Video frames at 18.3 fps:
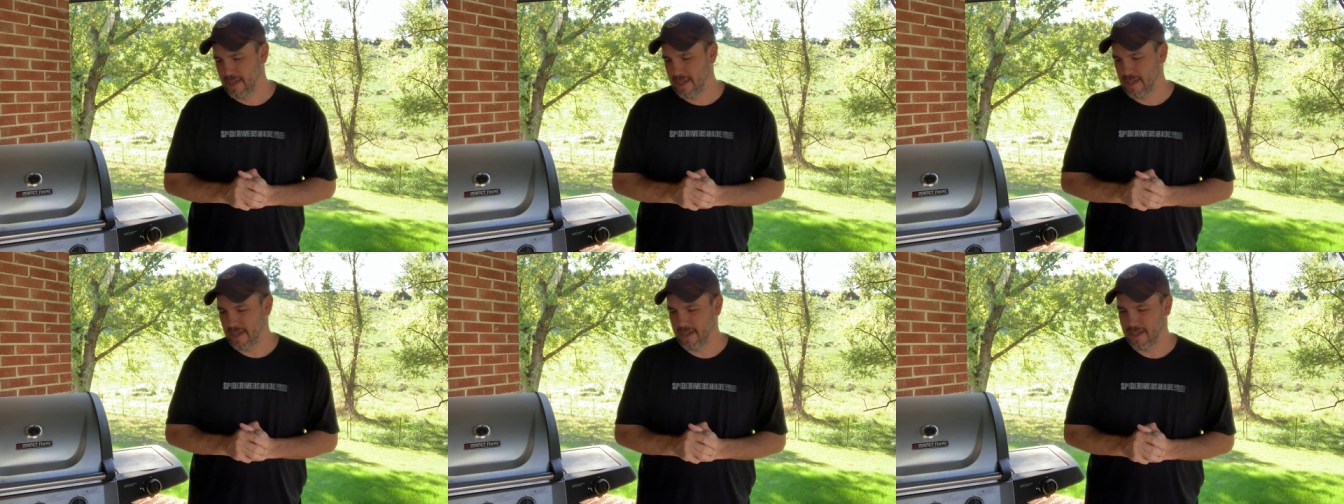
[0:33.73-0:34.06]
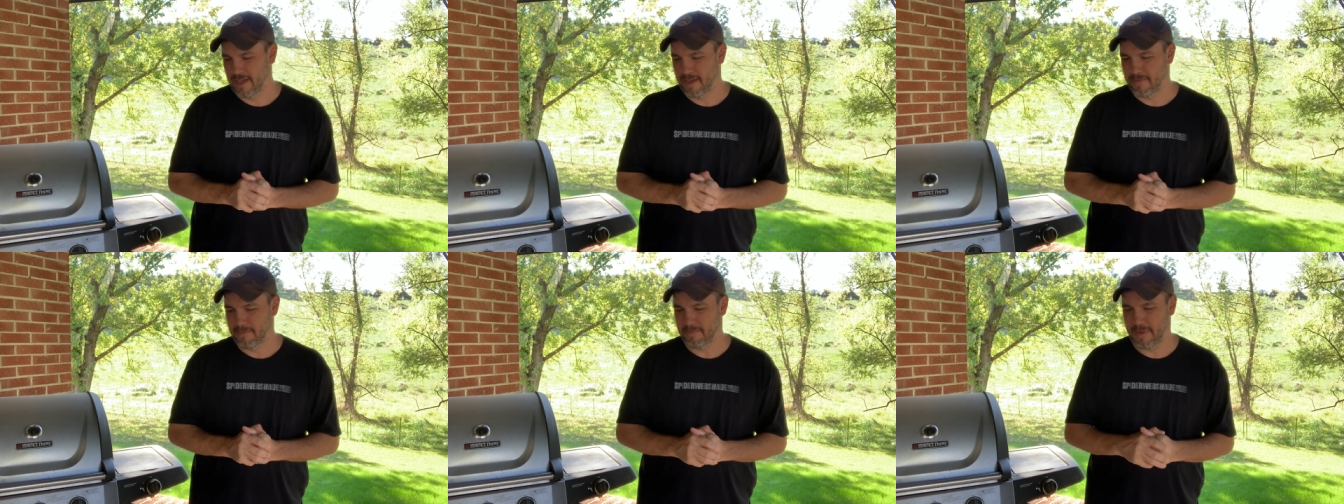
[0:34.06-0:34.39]

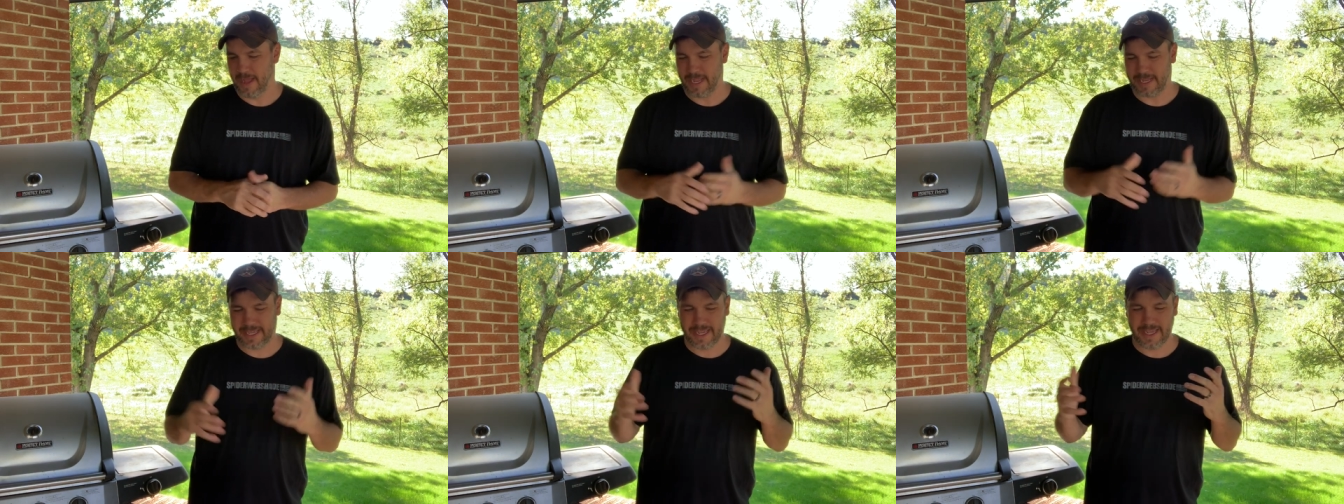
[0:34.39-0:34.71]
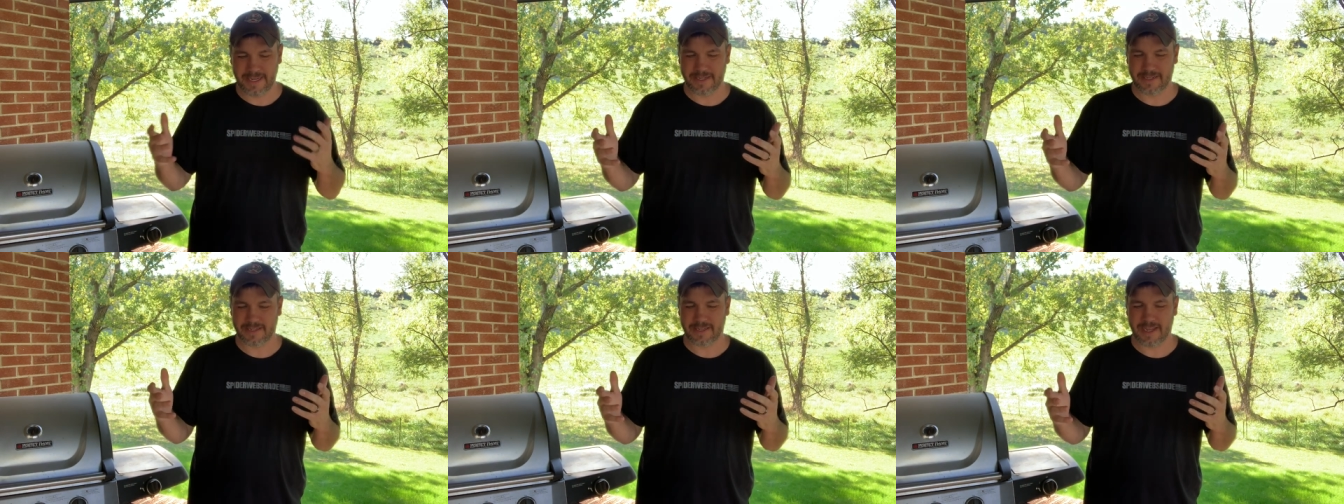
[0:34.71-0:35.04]
Um, I
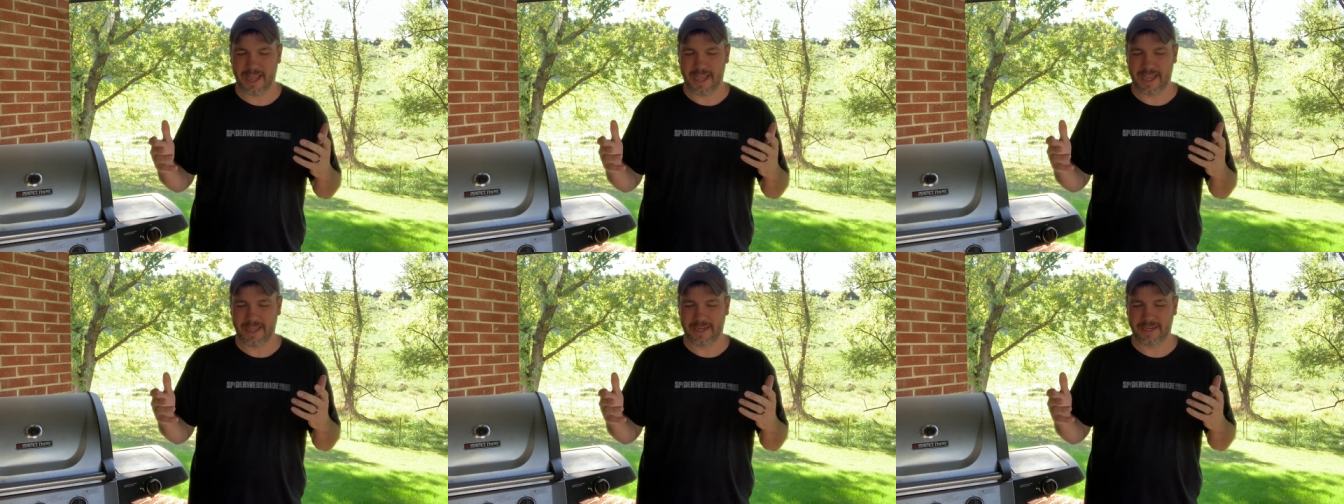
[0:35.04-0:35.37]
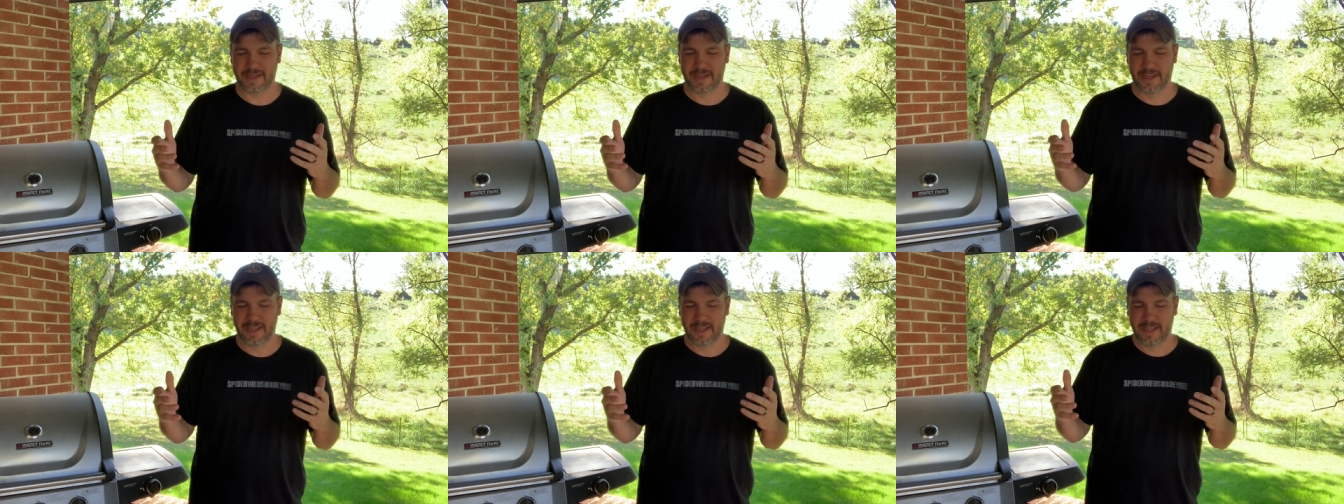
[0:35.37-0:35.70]
can't
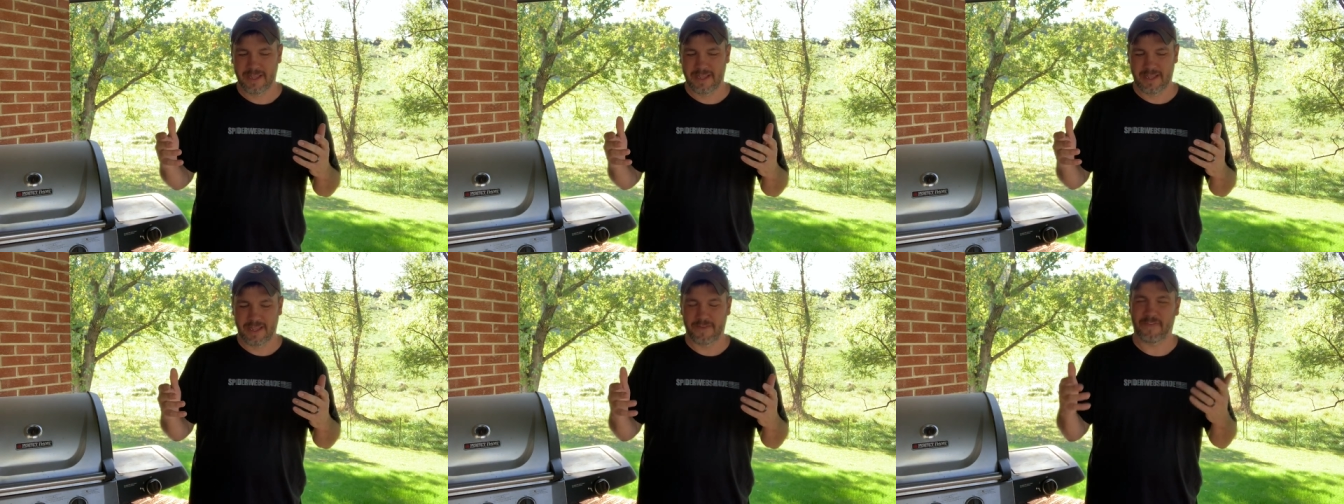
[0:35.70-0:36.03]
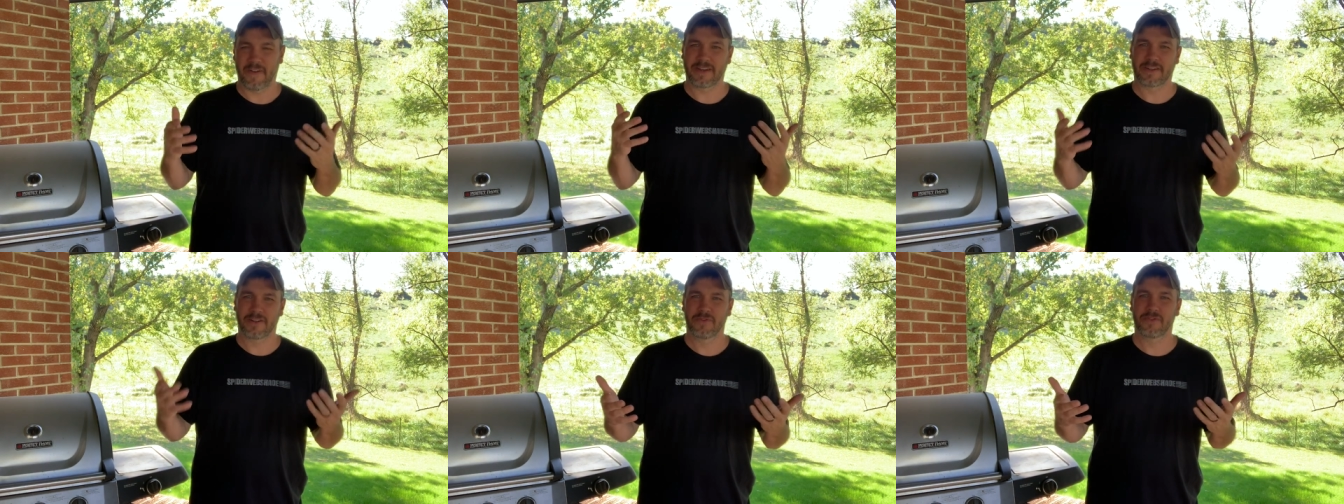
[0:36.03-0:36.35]
decide. If
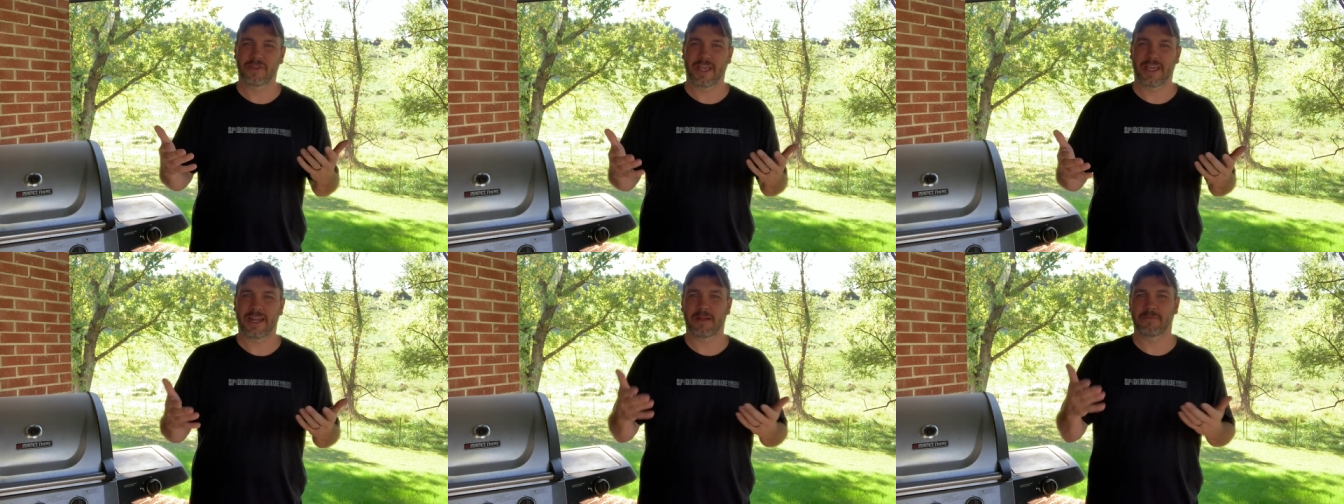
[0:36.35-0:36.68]
I do that,